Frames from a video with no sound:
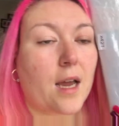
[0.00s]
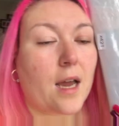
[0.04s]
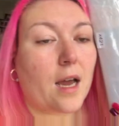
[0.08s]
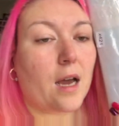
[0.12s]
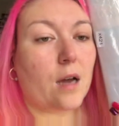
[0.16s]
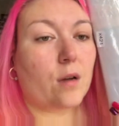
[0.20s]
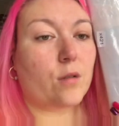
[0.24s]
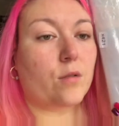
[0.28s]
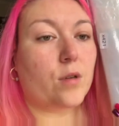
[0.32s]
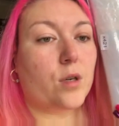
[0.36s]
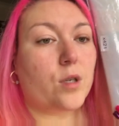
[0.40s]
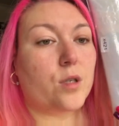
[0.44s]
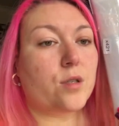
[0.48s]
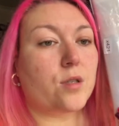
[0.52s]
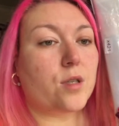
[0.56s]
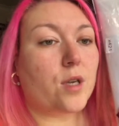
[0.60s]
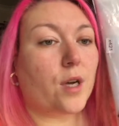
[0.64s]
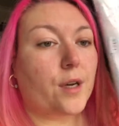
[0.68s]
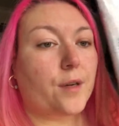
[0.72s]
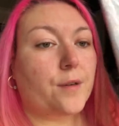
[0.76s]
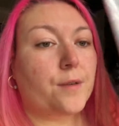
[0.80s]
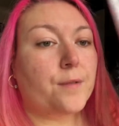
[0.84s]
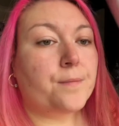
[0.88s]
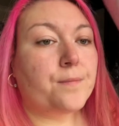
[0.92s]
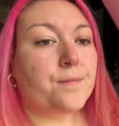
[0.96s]
hour or
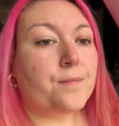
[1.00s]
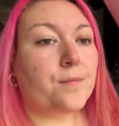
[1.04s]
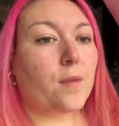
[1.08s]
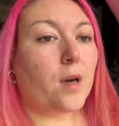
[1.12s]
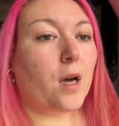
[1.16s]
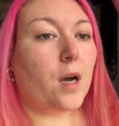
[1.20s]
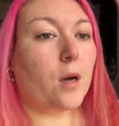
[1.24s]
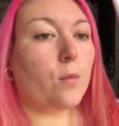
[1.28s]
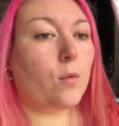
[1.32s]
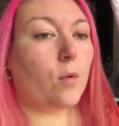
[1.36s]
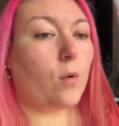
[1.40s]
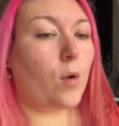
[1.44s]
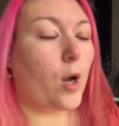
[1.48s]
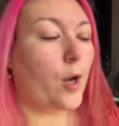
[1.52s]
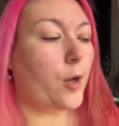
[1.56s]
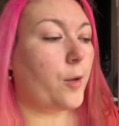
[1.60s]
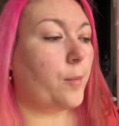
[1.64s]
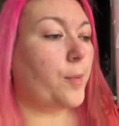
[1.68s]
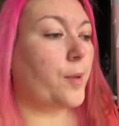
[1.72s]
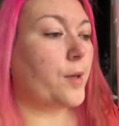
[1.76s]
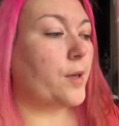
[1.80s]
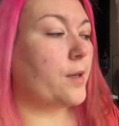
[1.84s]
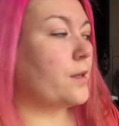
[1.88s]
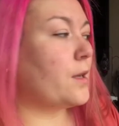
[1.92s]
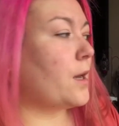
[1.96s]
so I will
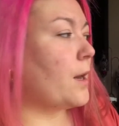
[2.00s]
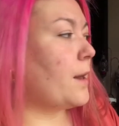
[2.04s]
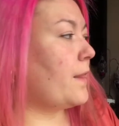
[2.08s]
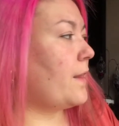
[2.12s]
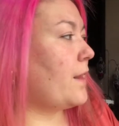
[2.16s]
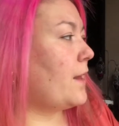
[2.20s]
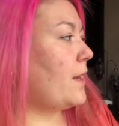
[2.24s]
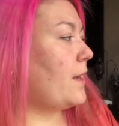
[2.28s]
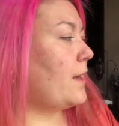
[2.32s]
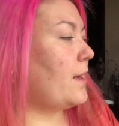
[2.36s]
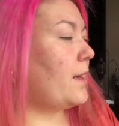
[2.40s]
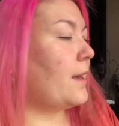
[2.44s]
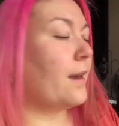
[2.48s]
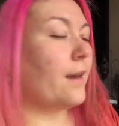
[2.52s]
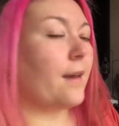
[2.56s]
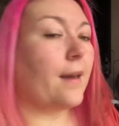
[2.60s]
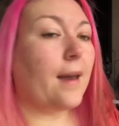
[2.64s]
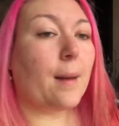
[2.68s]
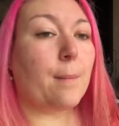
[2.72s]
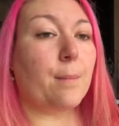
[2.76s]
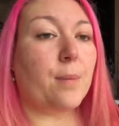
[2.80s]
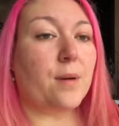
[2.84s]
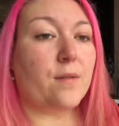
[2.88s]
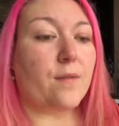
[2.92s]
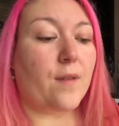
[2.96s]
open the
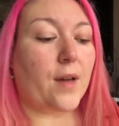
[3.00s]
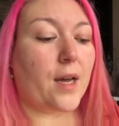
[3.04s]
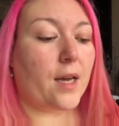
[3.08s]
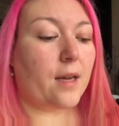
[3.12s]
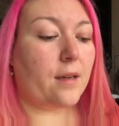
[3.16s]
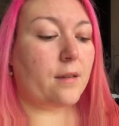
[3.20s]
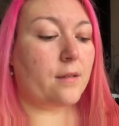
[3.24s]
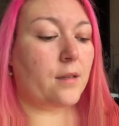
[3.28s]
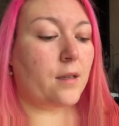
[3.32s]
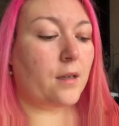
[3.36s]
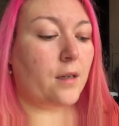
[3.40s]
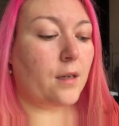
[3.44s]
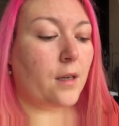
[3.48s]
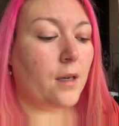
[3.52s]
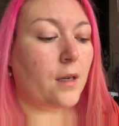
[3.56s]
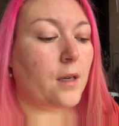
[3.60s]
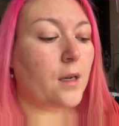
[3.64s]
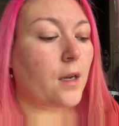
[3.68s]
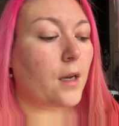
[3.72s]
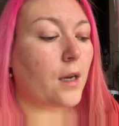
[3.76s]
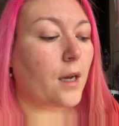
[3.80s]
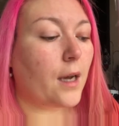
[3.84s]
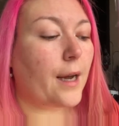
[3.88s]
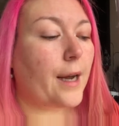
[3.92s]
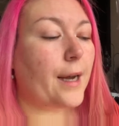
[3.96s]
camper van
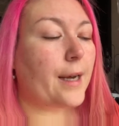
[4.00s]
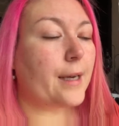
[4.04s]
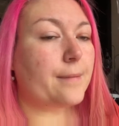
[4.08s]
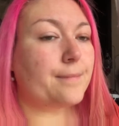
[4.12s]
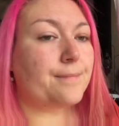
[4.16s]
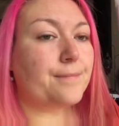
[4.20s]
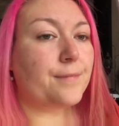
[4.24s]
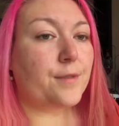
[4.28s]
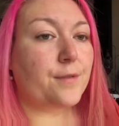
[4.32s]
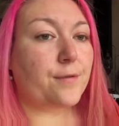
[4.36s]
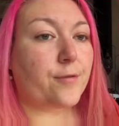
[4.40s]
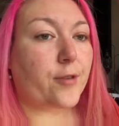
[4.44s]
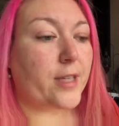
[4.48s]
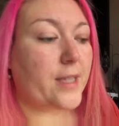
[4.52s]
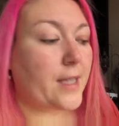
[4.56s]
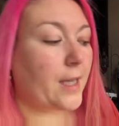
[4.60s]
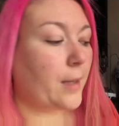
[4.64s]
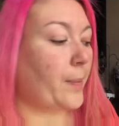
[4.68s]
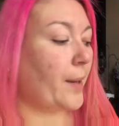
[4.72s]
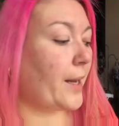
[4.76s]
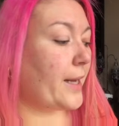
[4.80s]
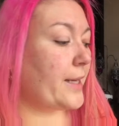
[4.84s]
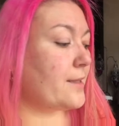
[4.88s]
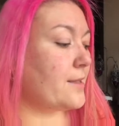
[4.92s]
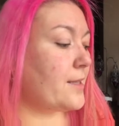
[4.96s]

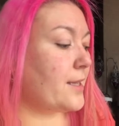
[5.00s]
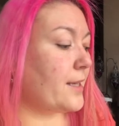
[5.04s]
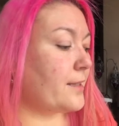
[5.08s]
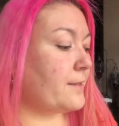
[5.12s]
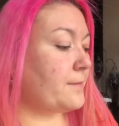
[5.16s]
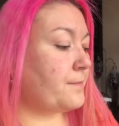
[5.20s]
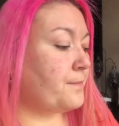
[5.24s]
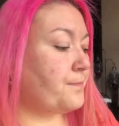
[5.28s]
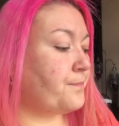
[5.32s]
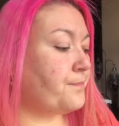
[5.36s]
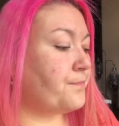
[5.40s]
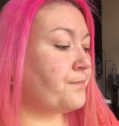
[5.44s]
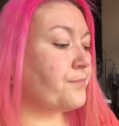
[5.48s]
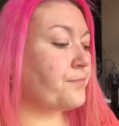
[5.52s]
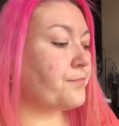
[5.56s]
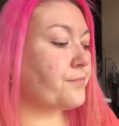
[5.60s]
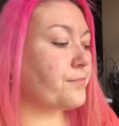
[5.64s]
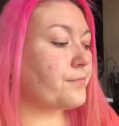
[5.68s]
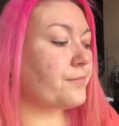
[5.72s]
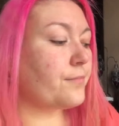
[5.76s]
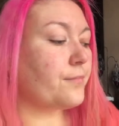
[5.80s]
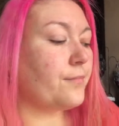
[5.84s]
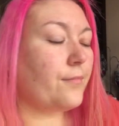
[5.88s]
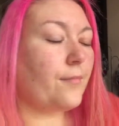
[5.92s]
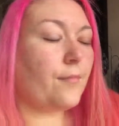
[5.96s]
3D painting
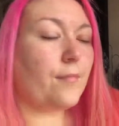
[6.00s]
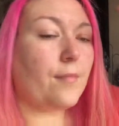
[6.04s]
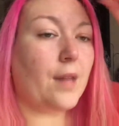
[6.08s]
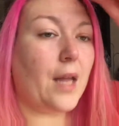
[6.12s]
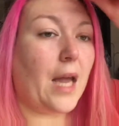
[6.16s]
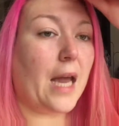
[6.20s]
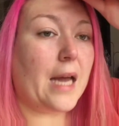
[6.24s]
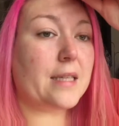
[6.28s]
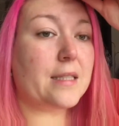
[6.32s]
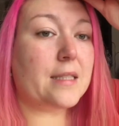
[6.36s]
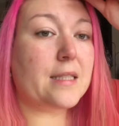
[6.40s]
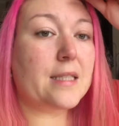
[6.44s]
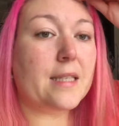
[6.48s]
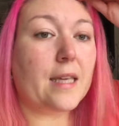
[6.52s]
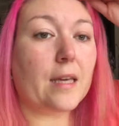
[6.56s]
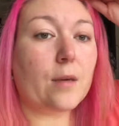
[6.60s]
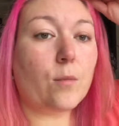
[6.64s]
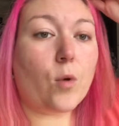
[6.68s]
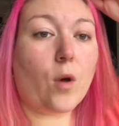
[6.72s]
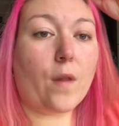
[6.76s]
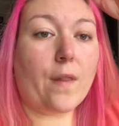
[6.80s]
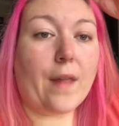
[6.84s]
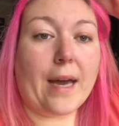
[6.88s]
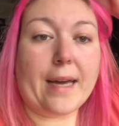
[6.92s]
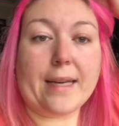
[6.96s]
and see
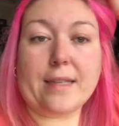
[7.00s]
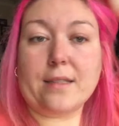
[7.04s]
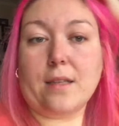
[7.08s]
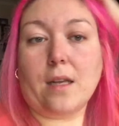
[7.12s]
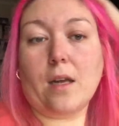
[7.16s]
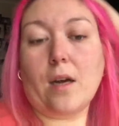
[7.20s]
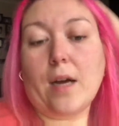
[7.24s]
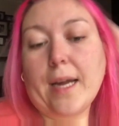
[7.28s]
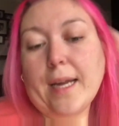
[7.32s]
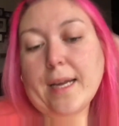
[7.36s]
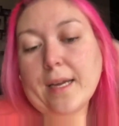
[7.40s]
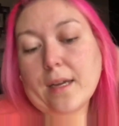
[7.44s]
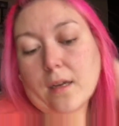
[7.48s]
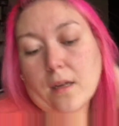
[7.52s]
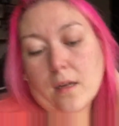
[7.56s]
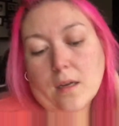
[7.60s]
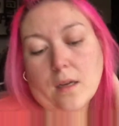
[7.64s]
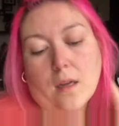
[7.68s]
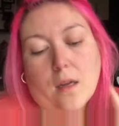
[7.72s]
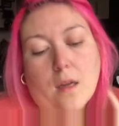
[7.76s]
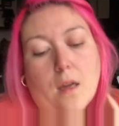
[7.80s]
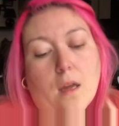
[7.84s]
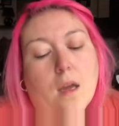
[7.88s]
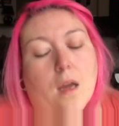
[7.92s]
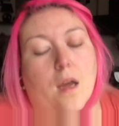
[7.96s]
what that is
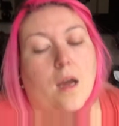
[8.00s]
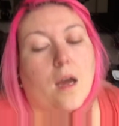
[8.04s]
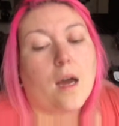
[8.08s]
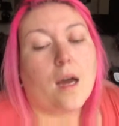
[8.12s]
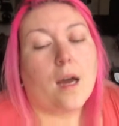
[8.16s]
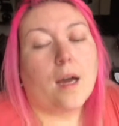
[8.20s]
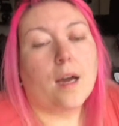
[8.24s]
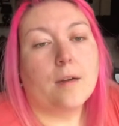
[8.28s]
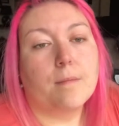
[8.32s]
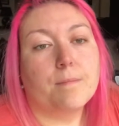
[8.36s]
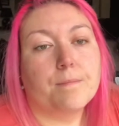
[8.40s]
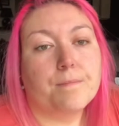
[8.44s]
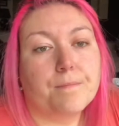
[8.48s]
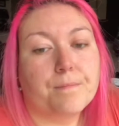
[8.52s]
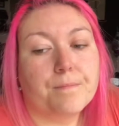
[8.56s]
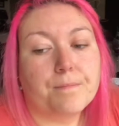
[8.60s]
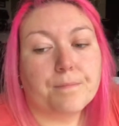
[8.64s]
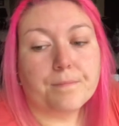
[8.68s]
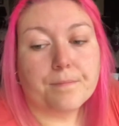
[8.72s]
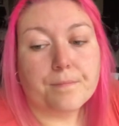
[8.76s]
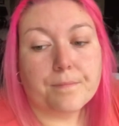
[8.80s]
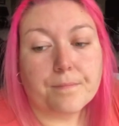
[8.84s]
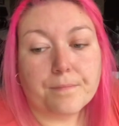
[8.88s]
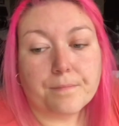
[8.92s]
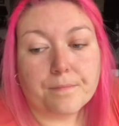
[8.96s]
like.
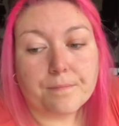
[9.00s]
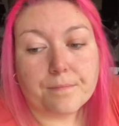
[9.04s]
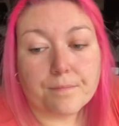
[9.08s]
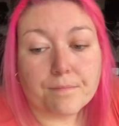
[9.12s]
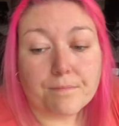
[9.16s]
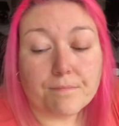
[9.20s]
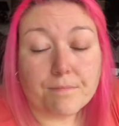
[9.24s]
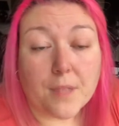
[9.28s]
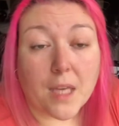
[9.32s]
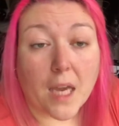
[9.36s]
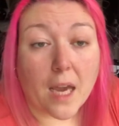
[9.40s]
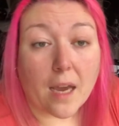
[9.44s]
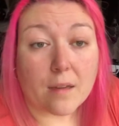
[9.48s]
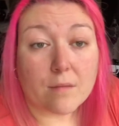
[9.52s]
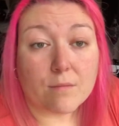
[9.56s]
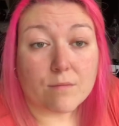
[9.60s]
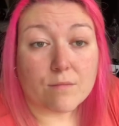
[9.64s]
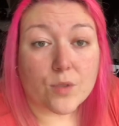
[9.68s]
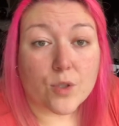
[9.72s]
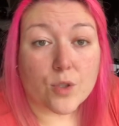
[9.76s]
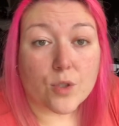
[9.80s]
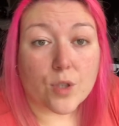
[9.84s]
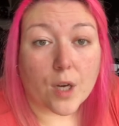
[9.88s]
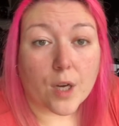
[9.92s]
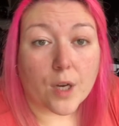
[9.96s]
Yeah,
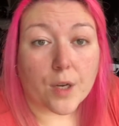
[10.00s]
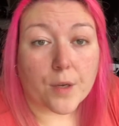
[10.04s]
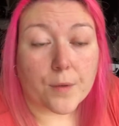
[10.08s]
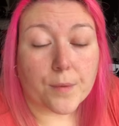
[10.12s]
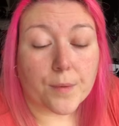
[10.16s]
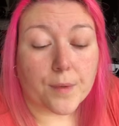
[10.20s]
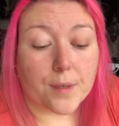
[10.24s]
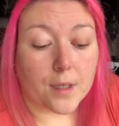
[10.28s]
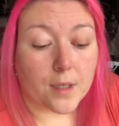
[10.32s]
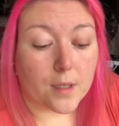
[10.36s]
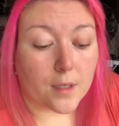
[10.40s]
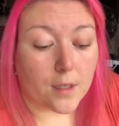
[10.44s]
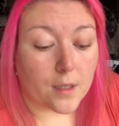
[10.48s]
so